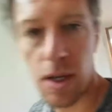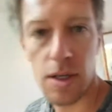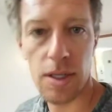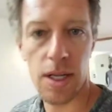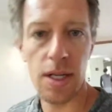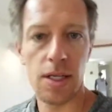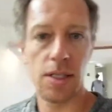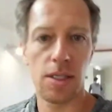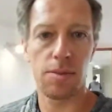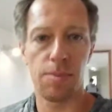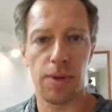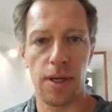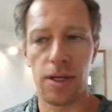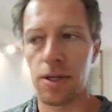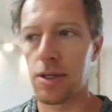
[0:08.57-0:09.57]
Nettie's just
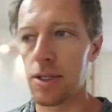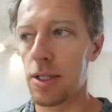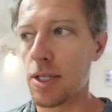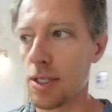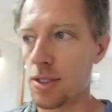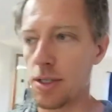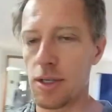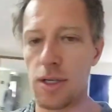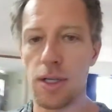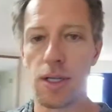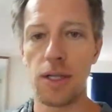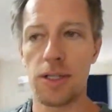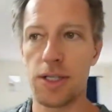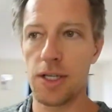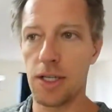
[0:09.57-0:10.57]
being a good lizard,
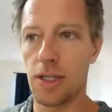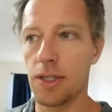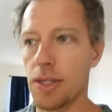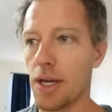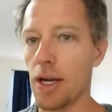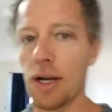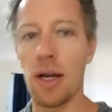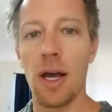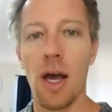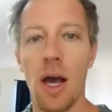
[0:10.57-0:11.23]
chilling there.